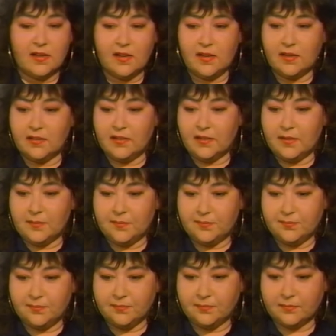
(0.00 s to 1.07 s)
And uh,
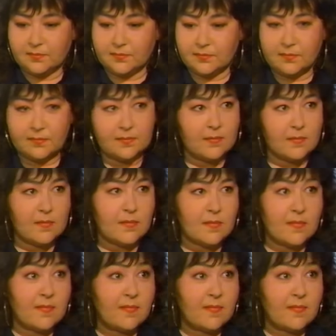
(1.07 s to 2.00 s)
Tell me about life